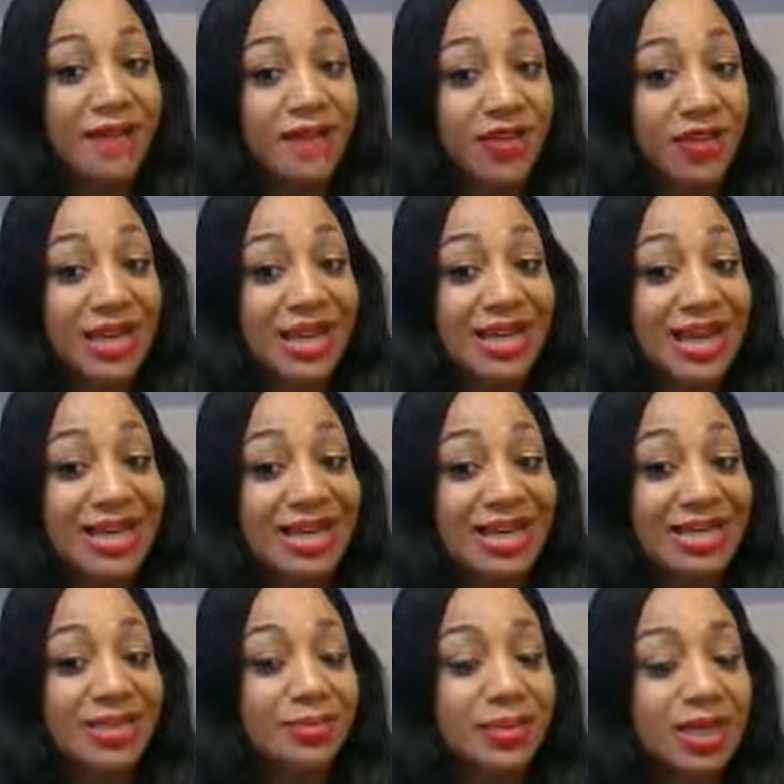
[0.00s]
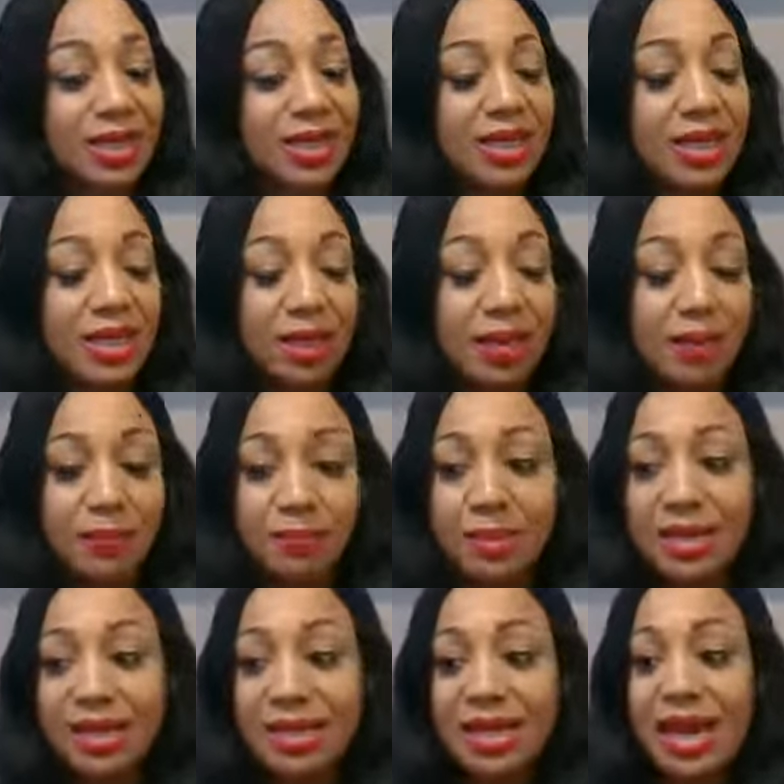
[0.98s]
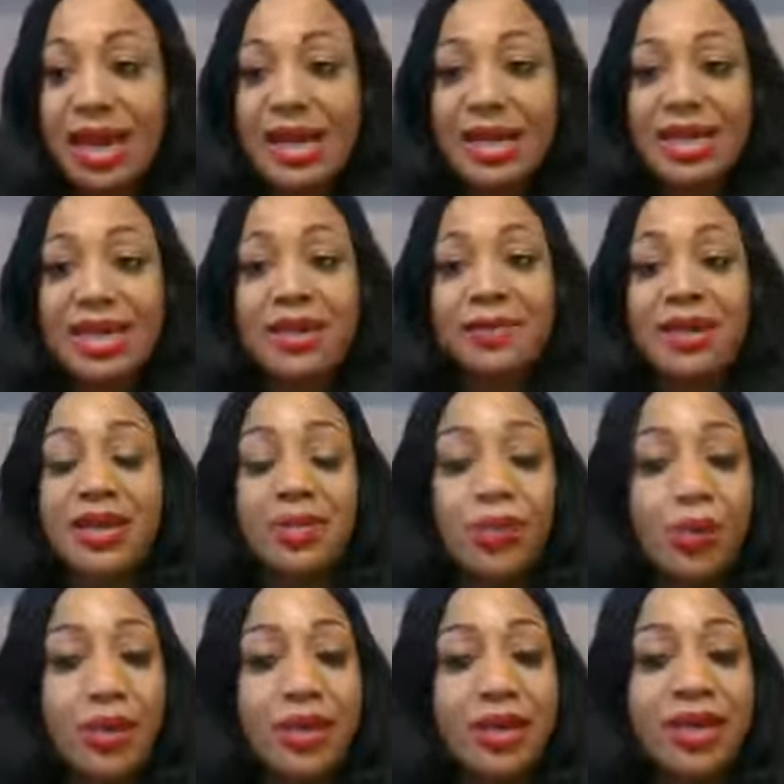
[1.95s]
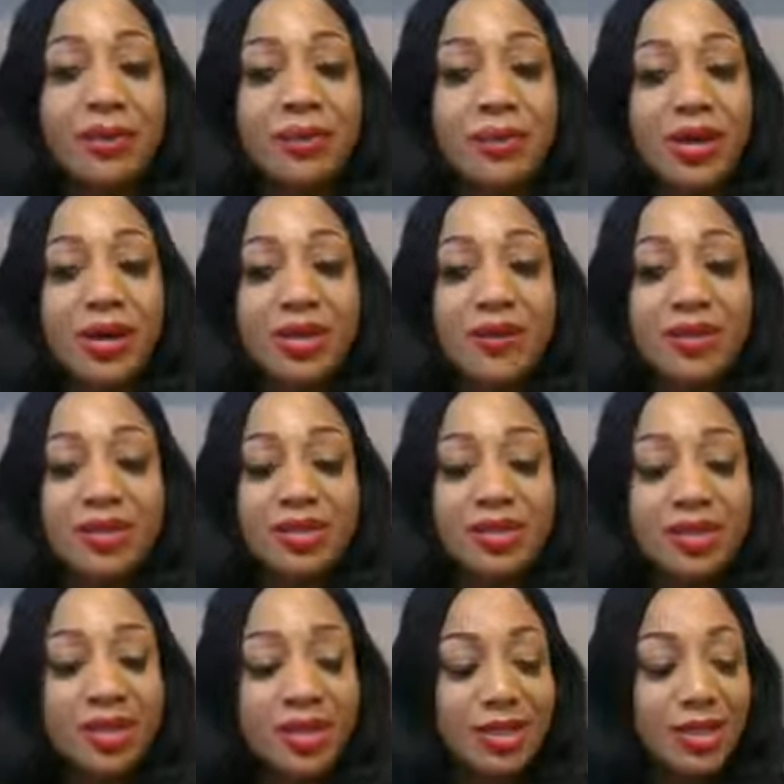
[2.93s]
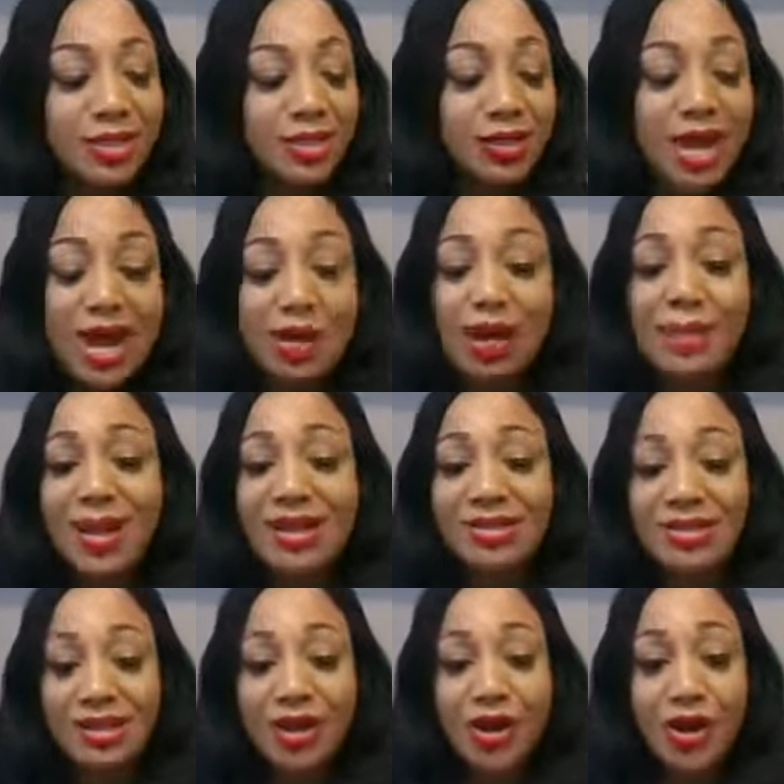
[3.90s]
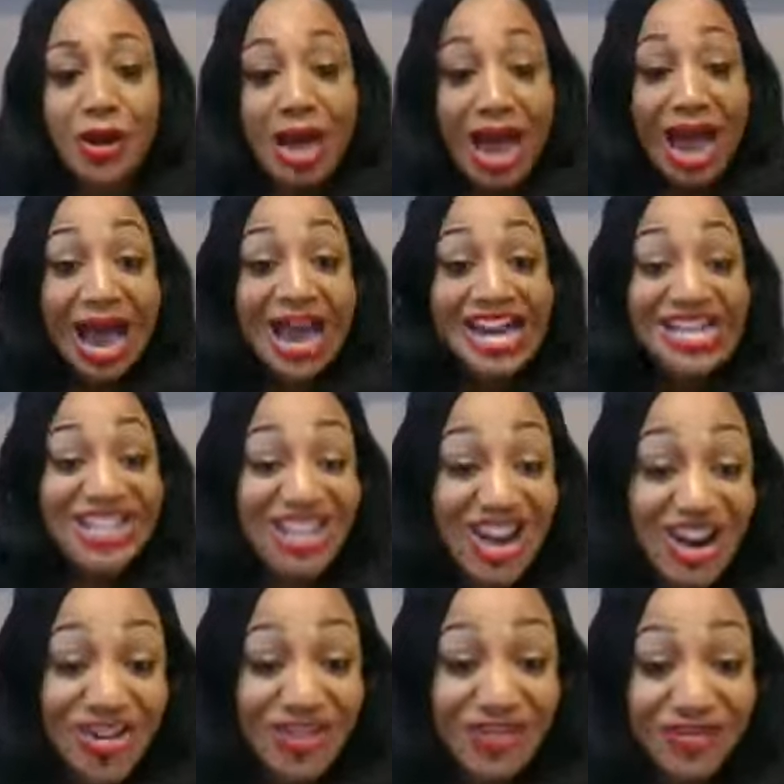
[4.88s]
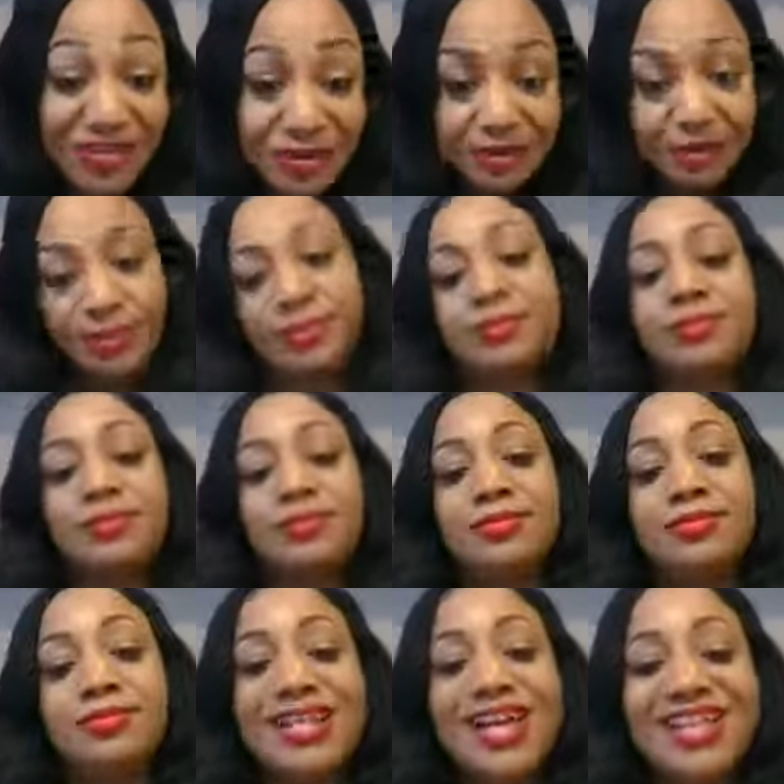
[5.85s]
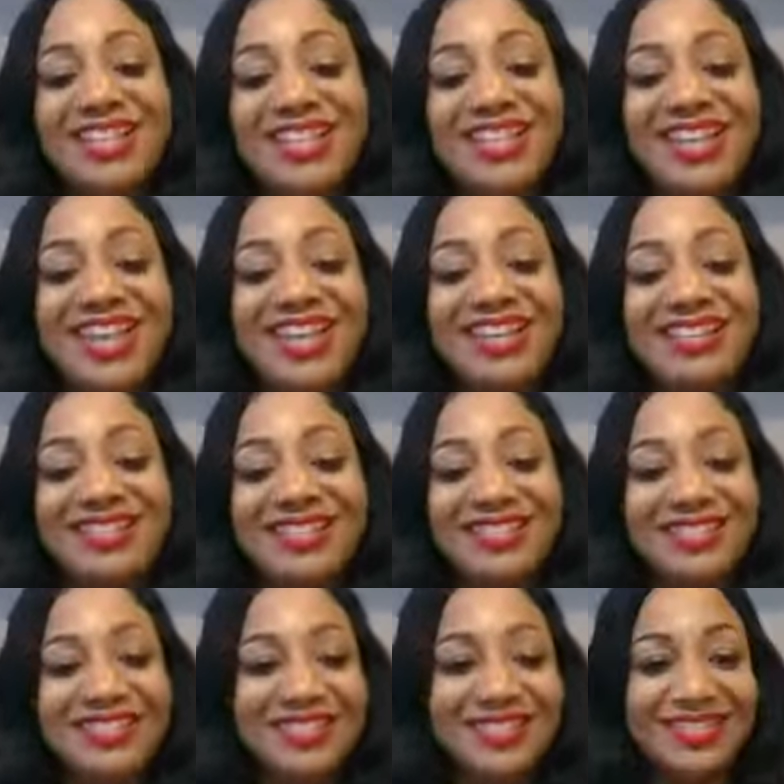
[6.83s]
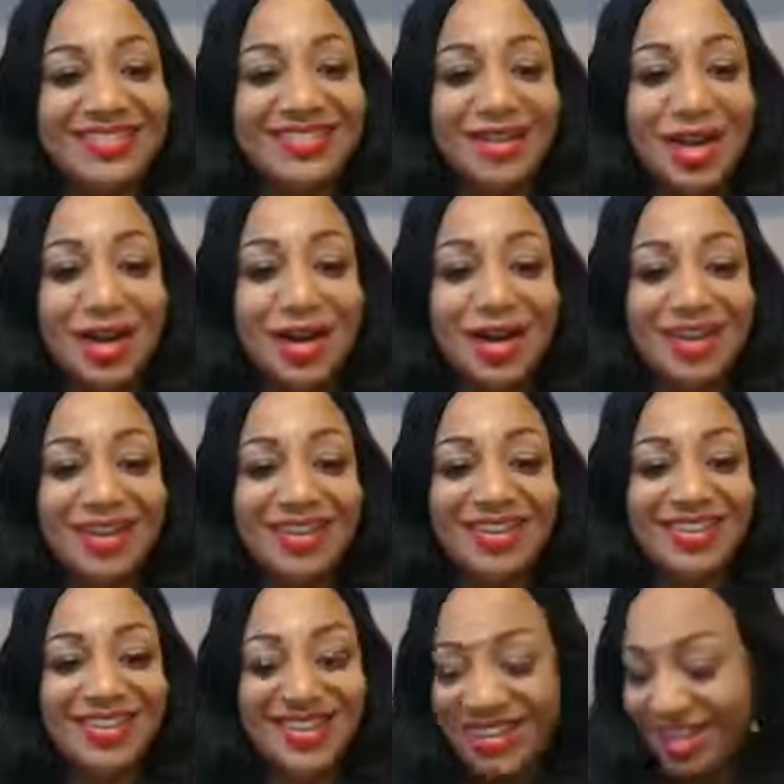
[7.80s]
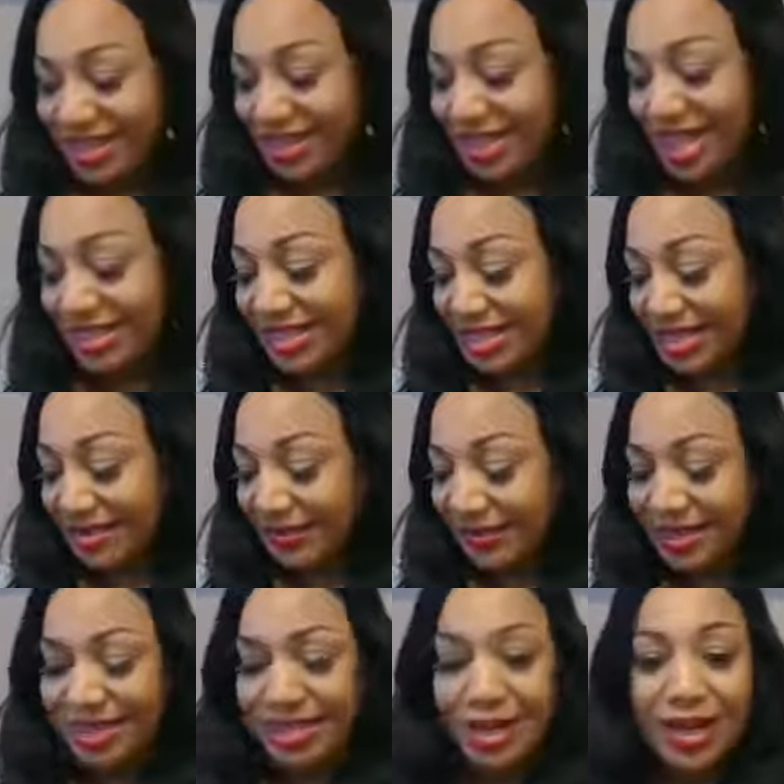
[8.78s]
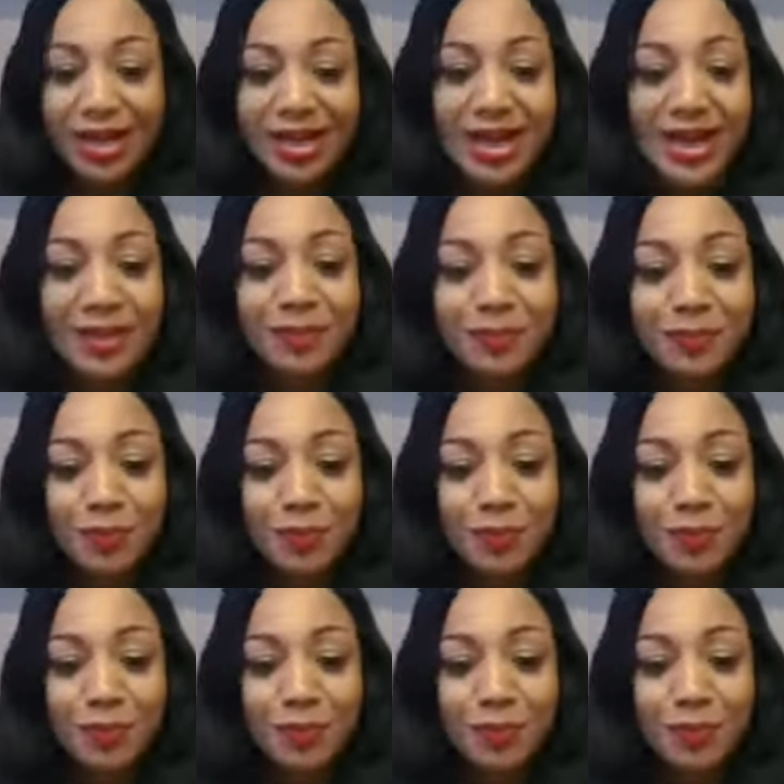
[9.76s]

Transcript: feel like I need to be, but I am a work in progress. So how do I balance it all? I don't. I delegate. All right. That's it. That's all I got.